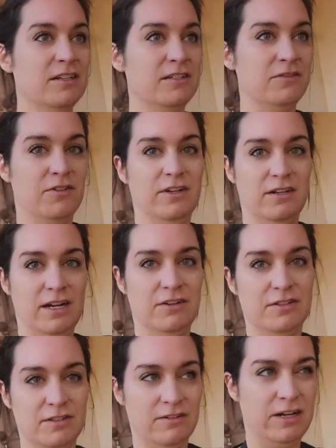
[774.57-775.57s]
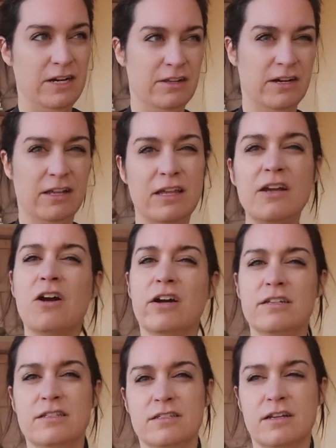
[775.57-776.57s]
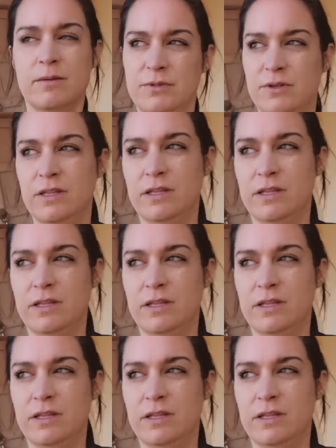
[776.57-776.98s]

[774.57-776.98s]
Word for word: different houses around here that I think artisans come to.